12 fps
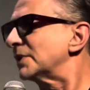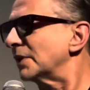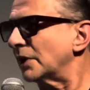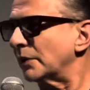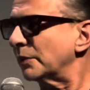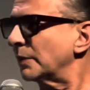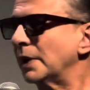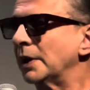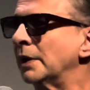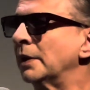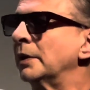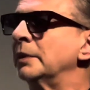you know,
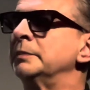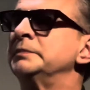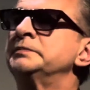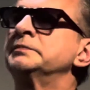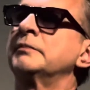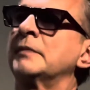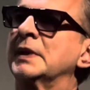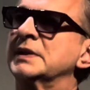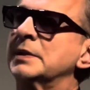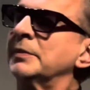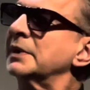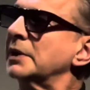
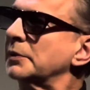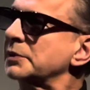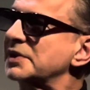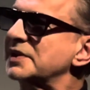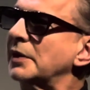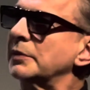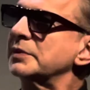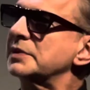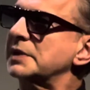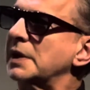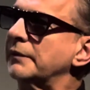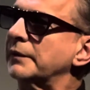some of the old Stones
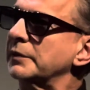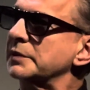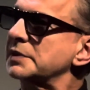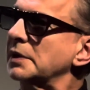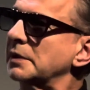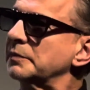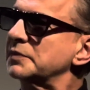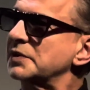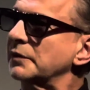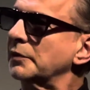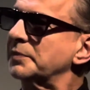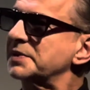stuff. I was
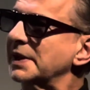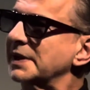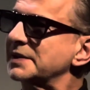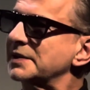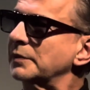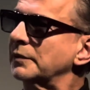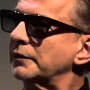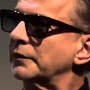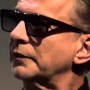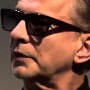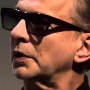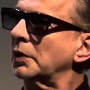sort of obsessed with
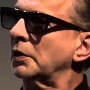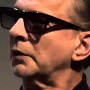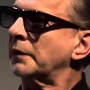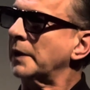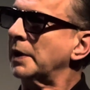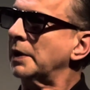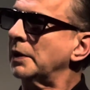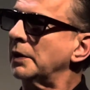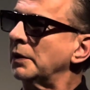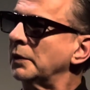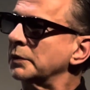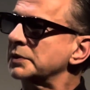a lot of that
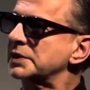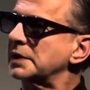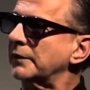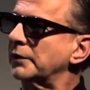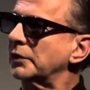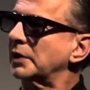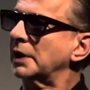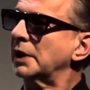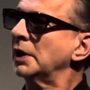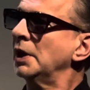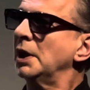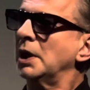old stuff, looking
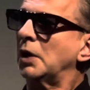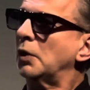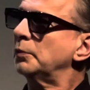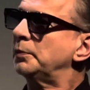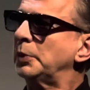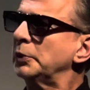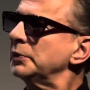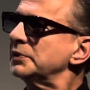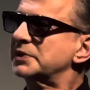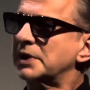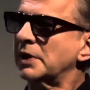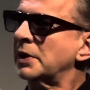at old
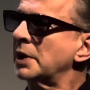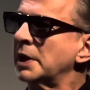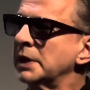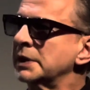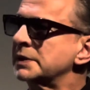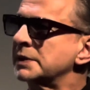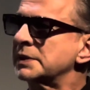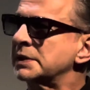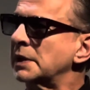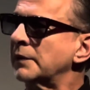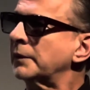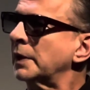blues guys and
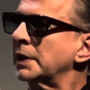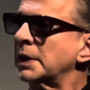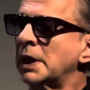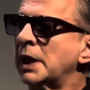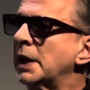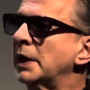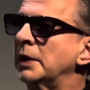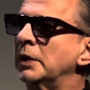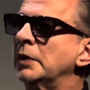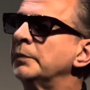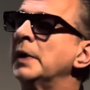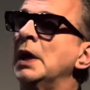stuff like that.
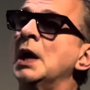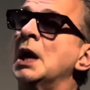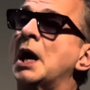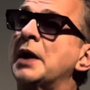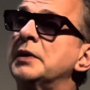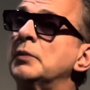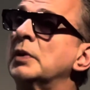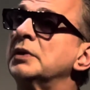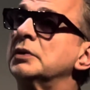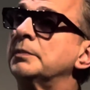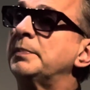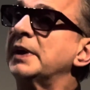I think one of
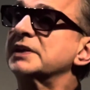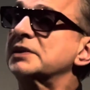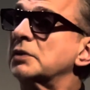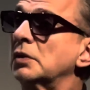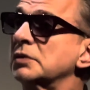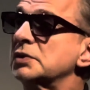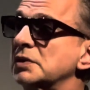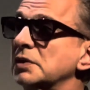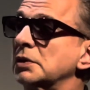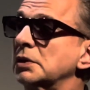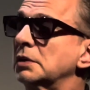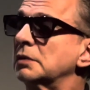the best
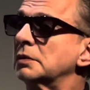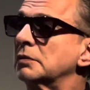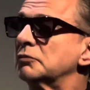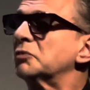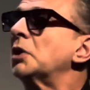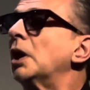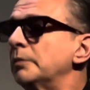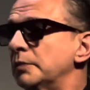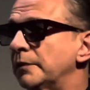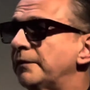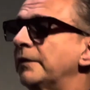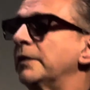concert
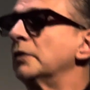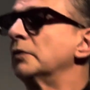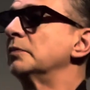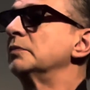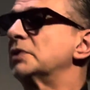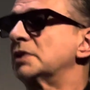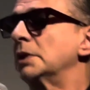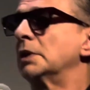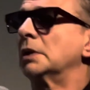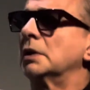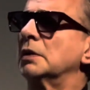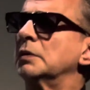films
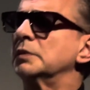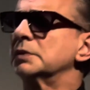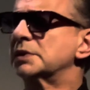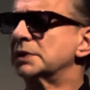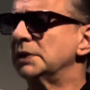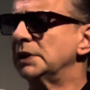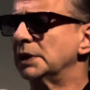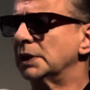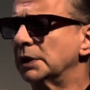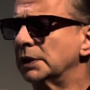was the